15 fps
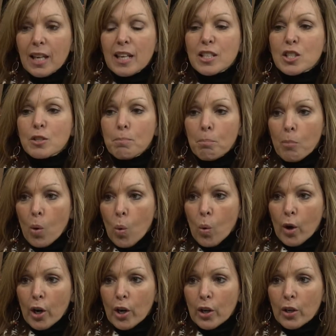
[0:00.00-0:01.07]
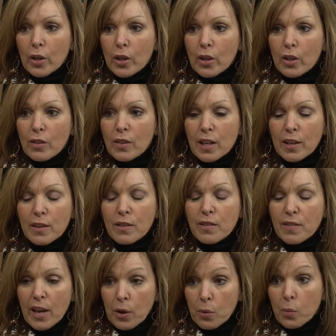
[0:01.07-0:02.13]
it's more than
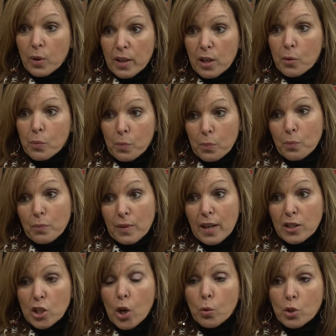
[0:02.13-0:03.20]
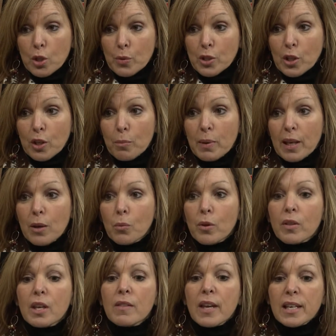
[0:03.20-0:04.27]
they well, than it, they told you it was going to be. Well,
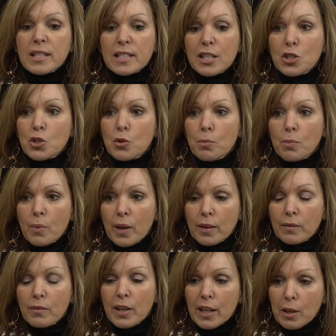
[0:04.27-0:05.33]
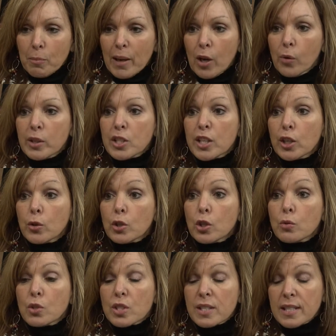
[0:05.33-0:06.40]
then they send you an email and tell you
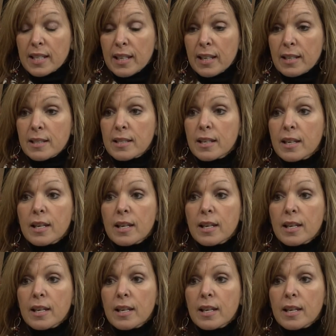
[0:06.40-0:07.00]
to send